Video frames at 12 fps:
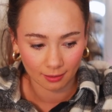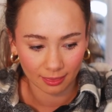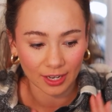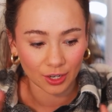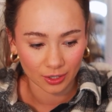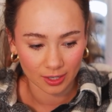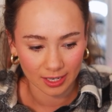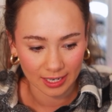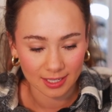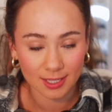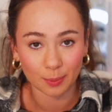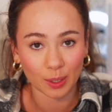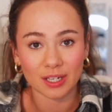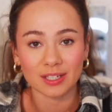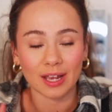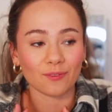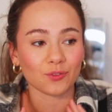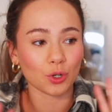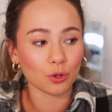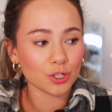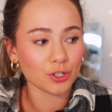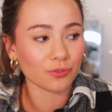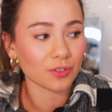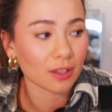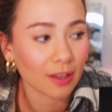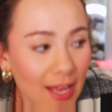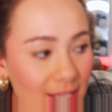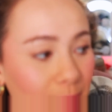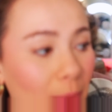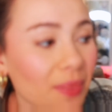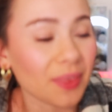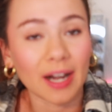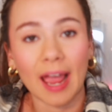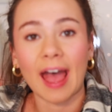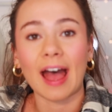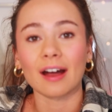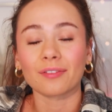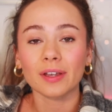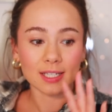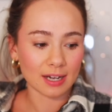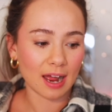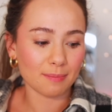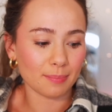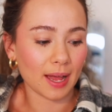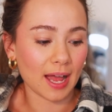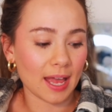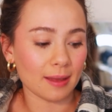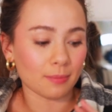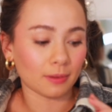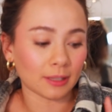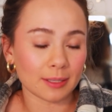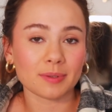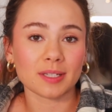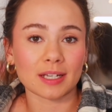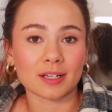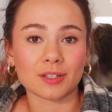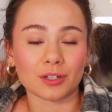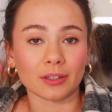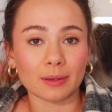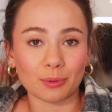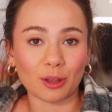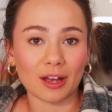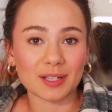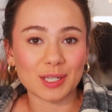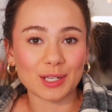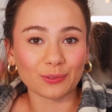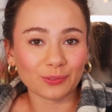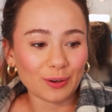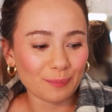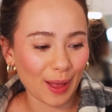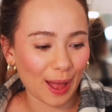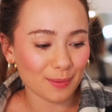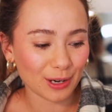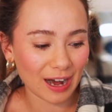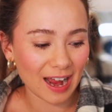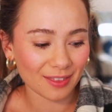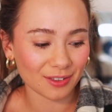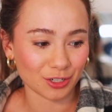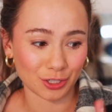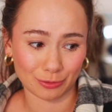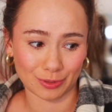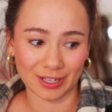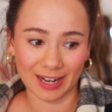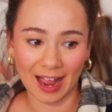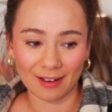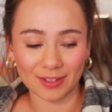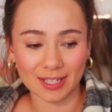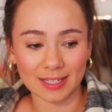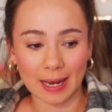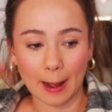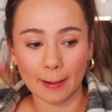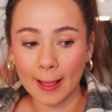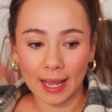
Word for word: Thank goodness, because I've told you for the last month and a half to not buy lipsticks or lip glosses from Pat McGrath because she was gonna have this sale.